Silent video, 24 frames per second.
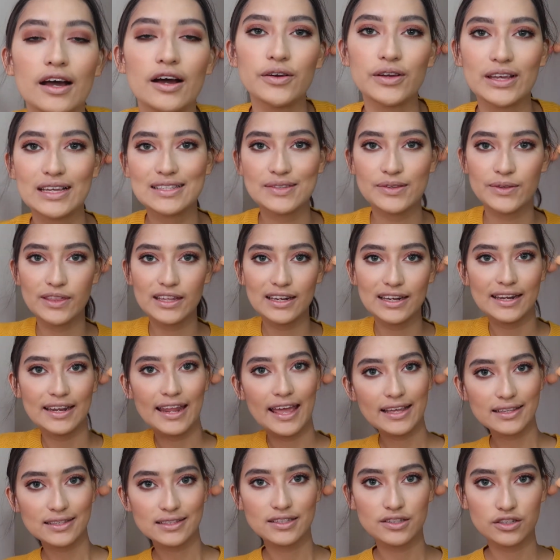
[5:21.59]
Okay, so the
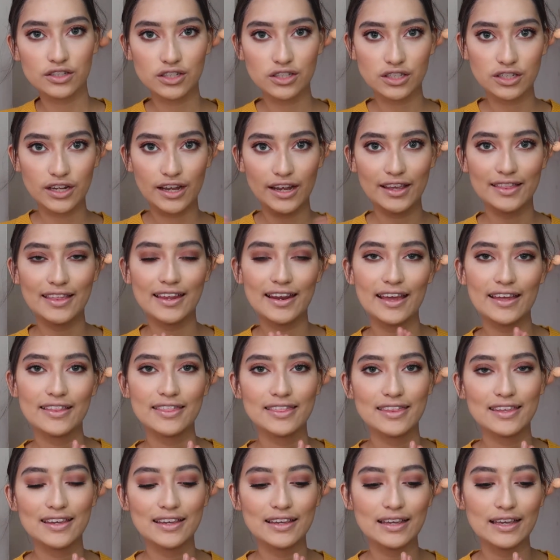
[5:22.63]
next shade that I
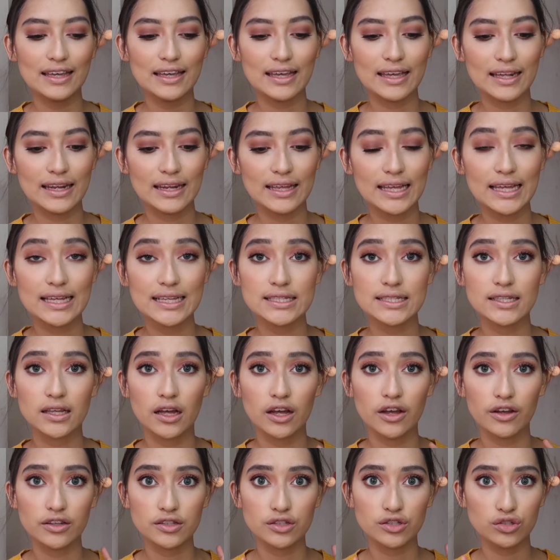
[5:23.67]
think it is
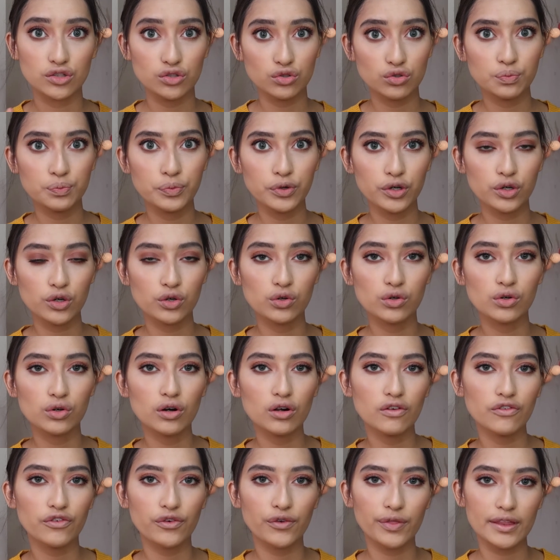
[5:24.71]
super
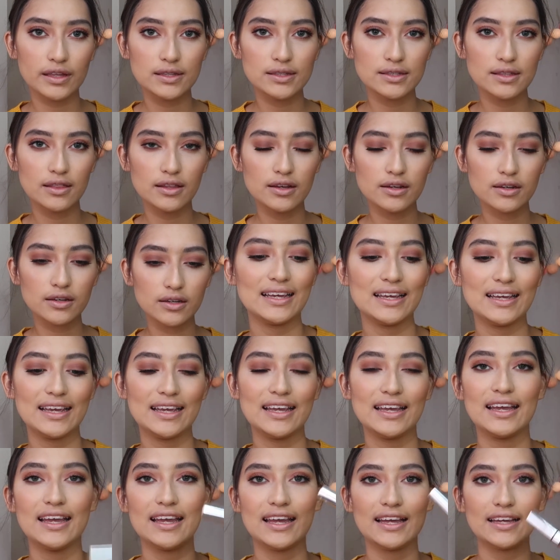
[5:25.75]
cool for this look,
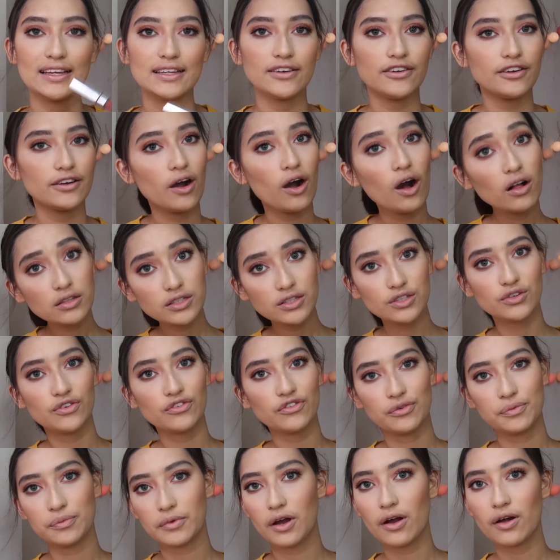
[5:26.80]
also
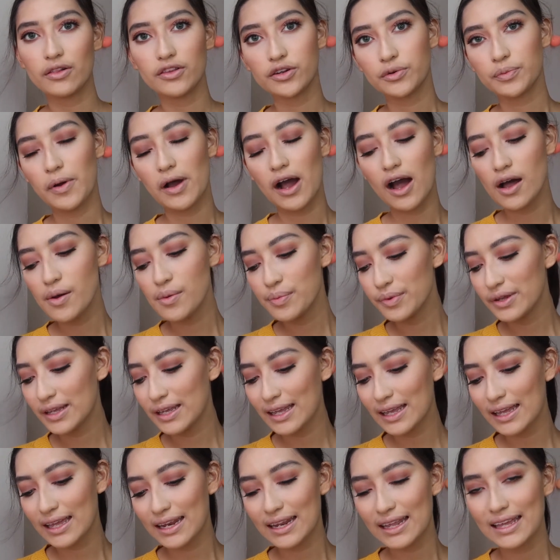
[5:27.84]
from ColourPop,
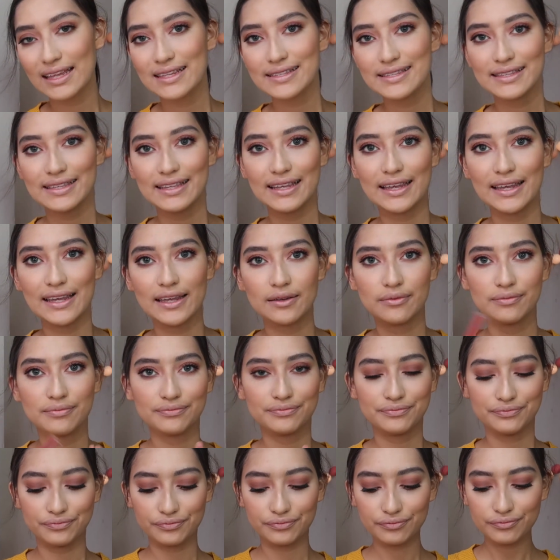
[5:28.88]
it is the
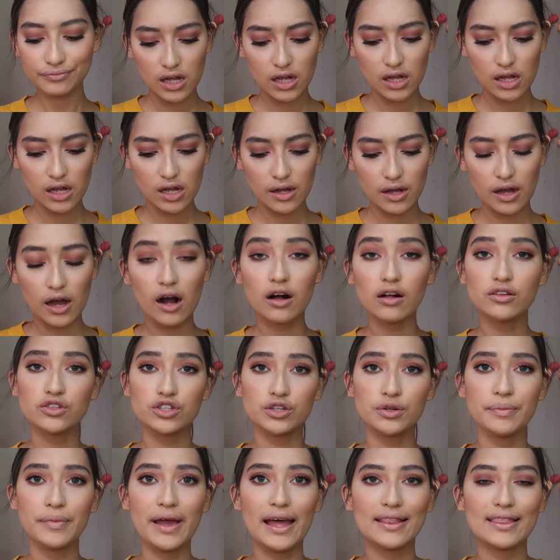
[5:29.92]

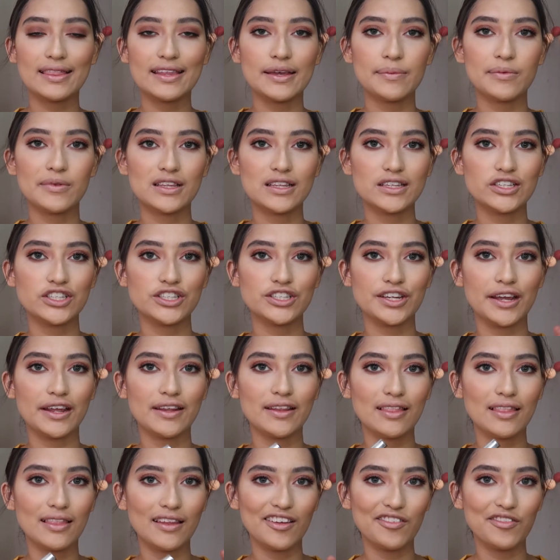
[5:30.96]
Ultra Matte Lip in the shade
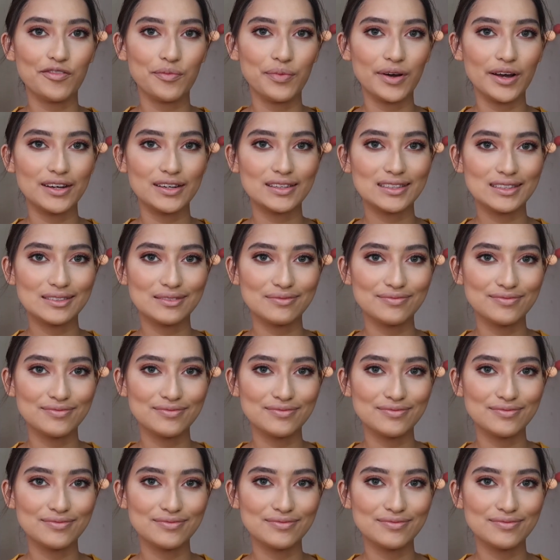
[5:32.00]
Love Bug.